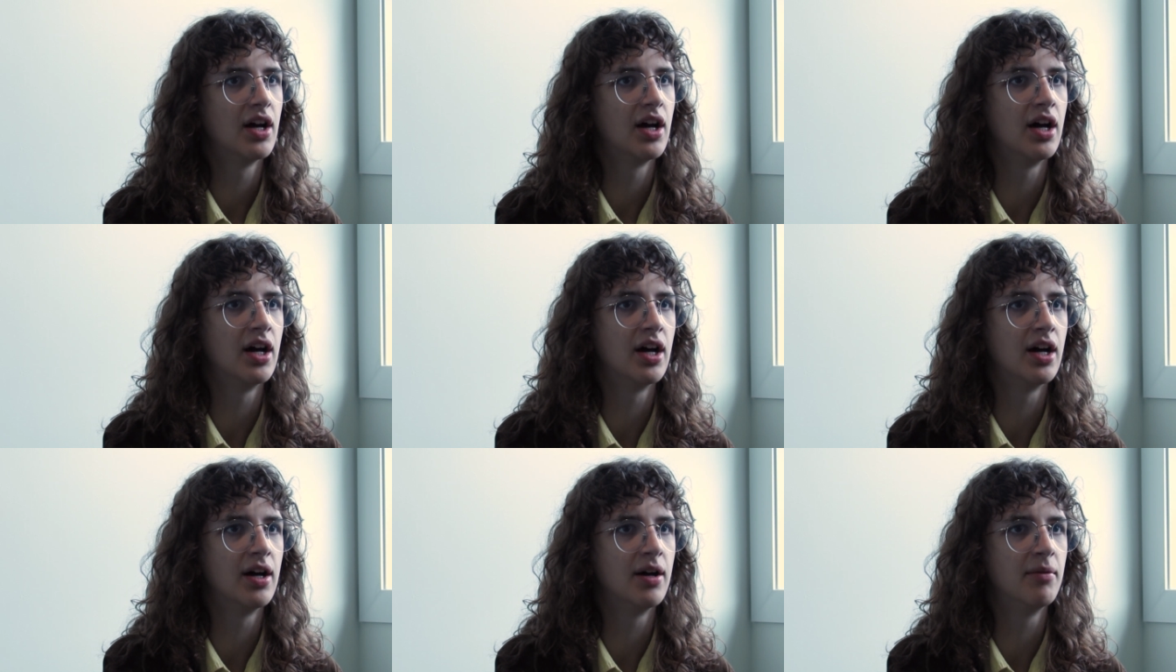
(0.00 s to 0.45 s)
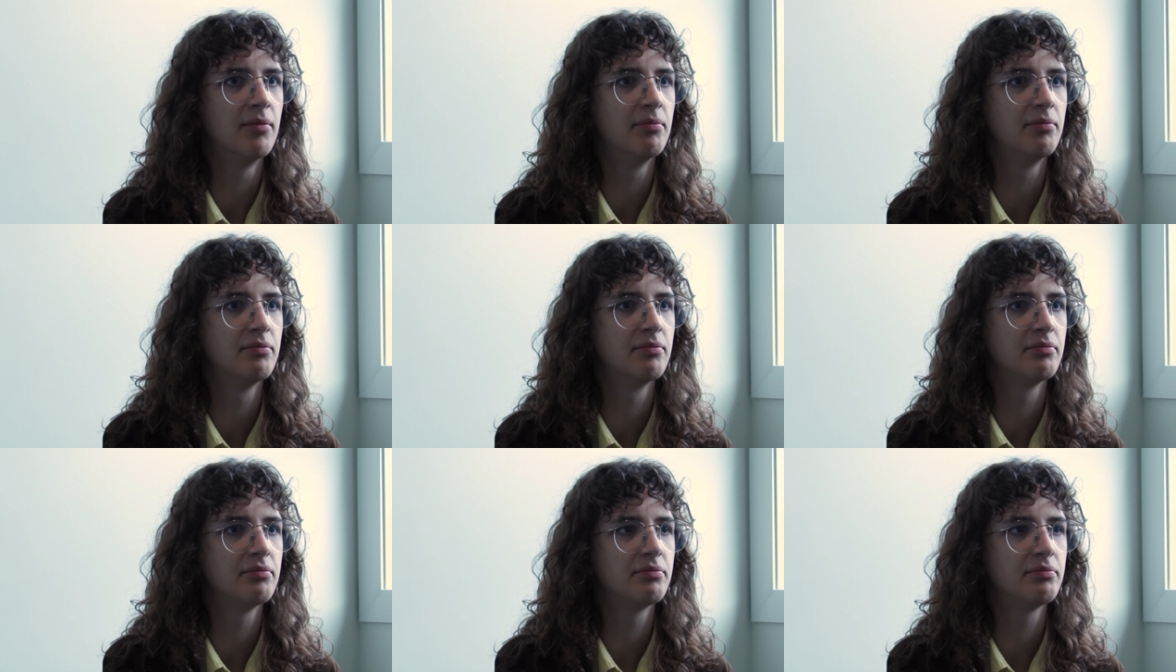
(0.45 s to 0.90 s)

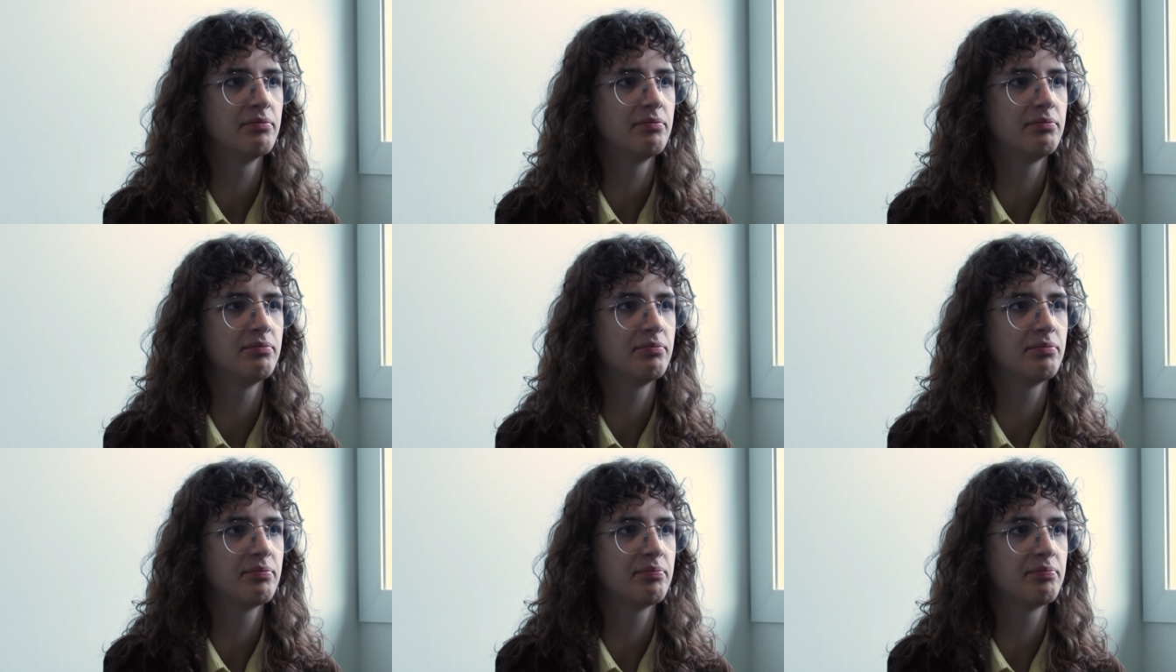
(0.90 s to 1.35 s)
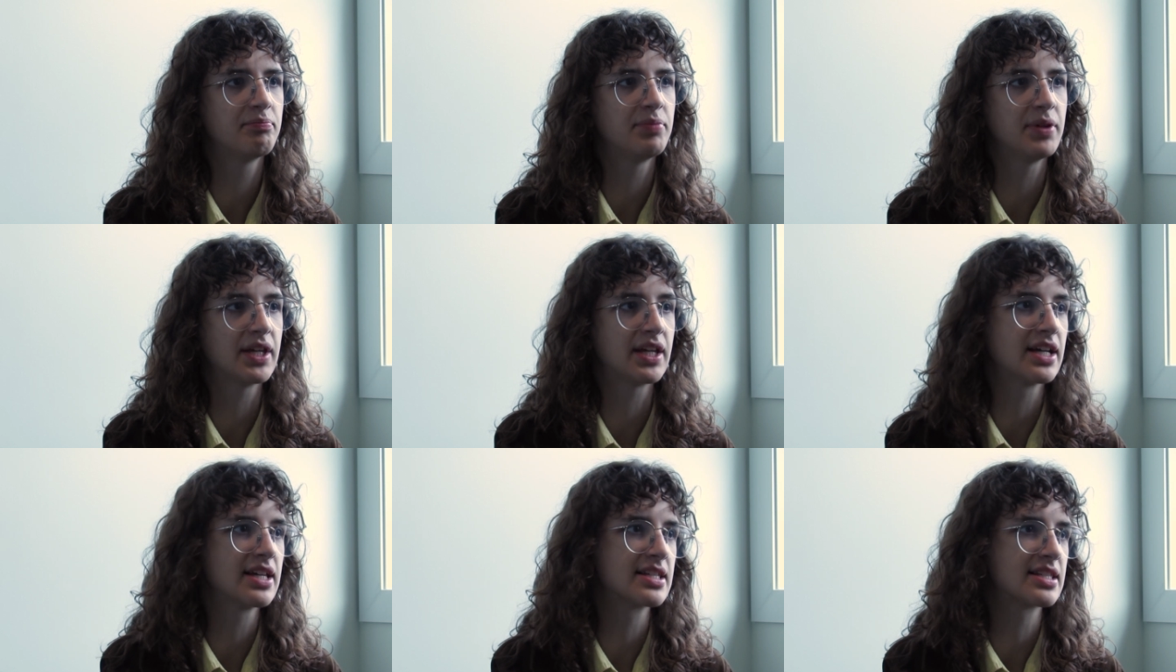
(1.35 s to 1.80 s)
Um,
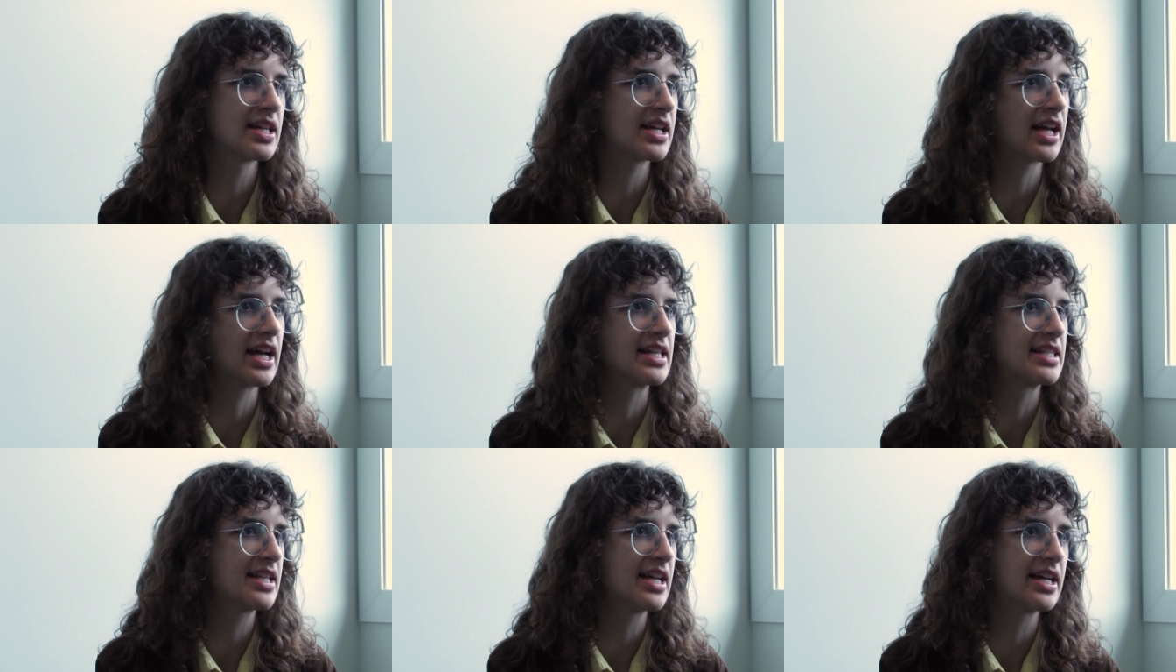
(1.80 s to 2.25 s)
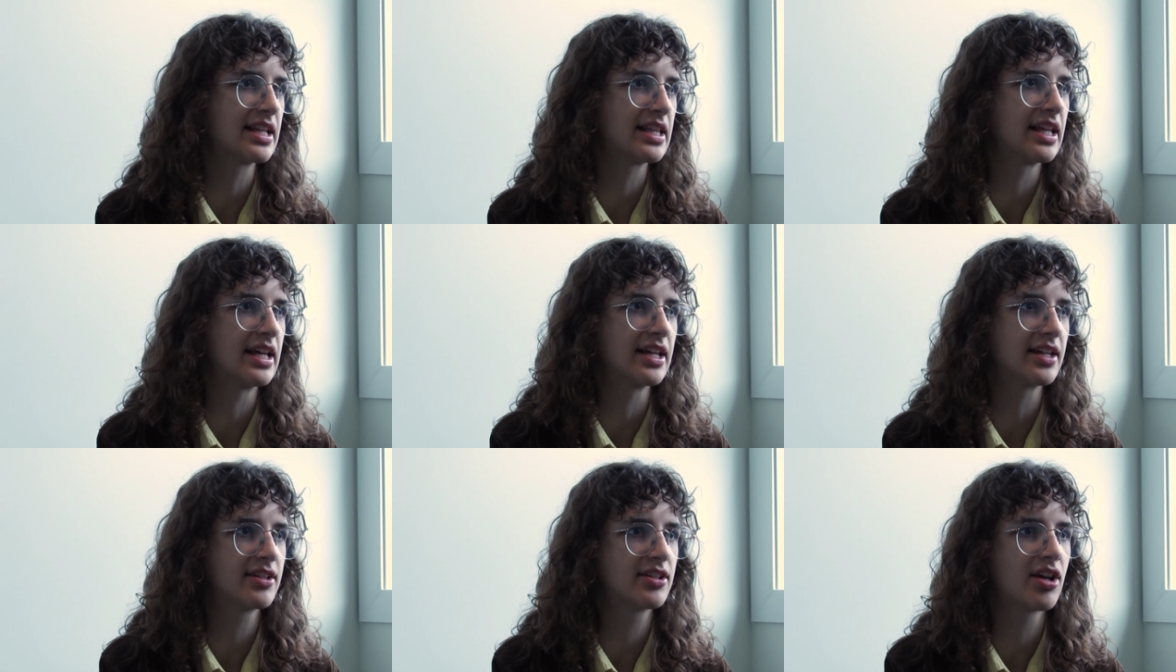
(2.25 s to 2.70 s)
because like I said,
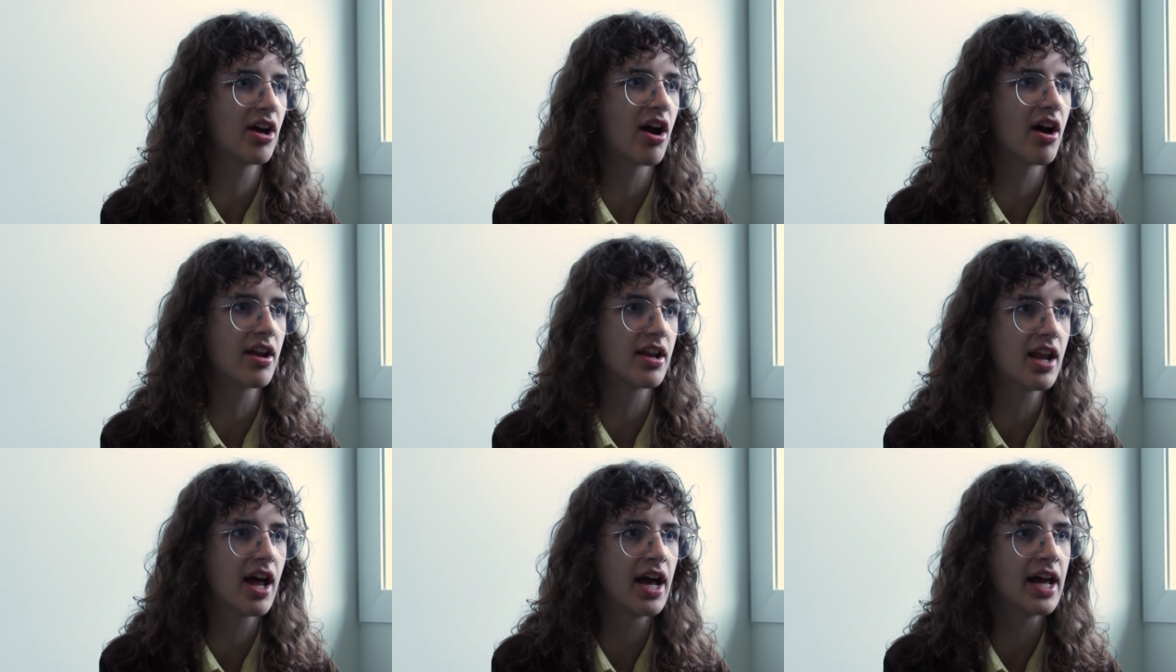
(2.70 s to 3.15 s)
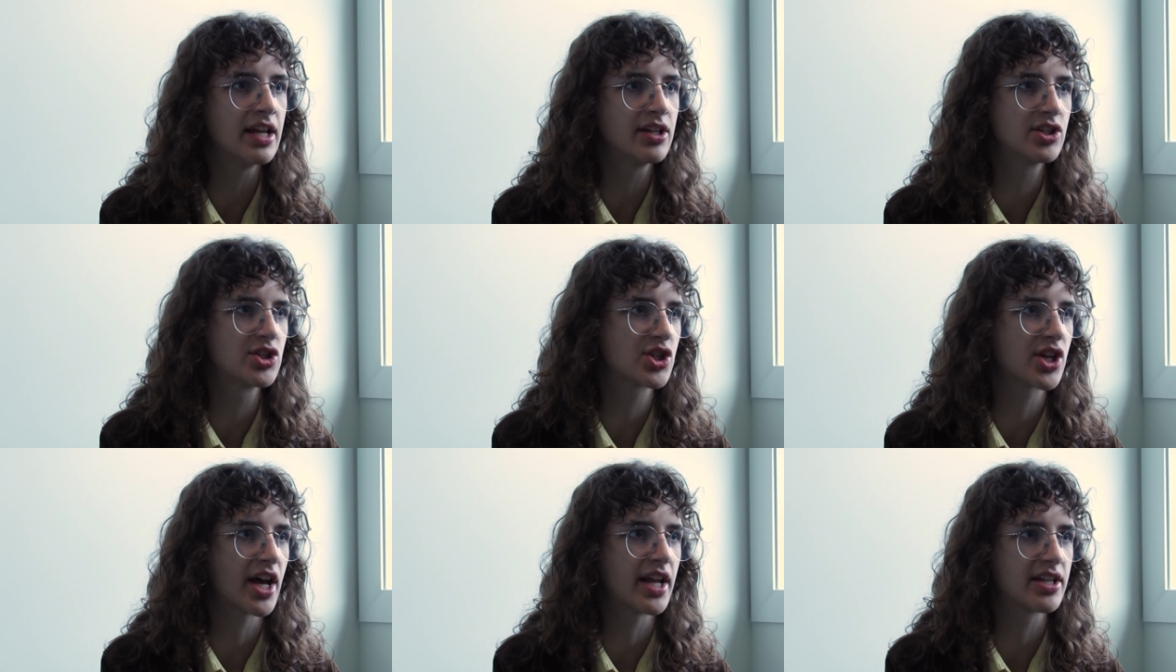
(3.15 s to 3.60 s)
like God and I had
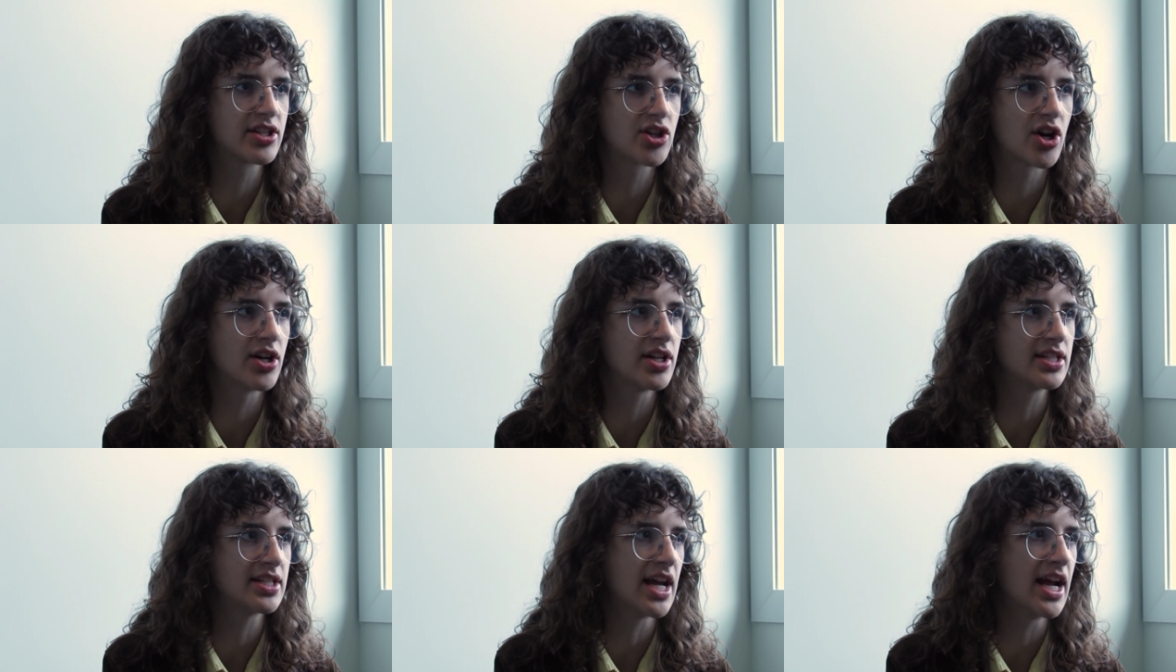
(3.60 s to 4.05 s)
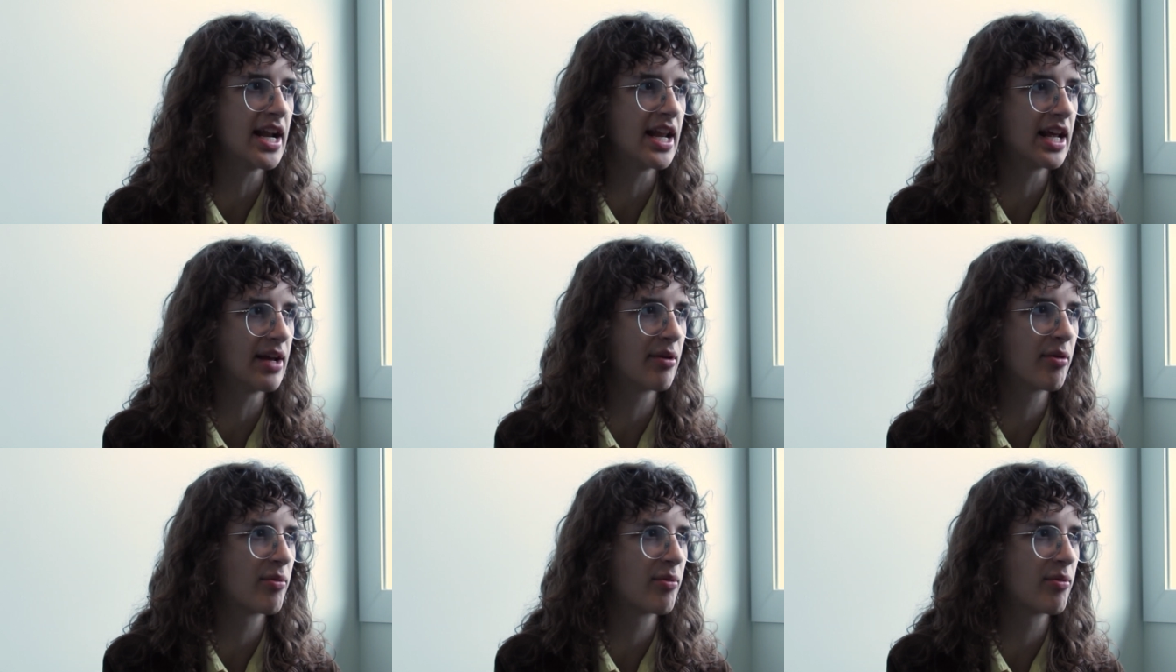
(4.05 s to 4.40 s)
just kind of started dating.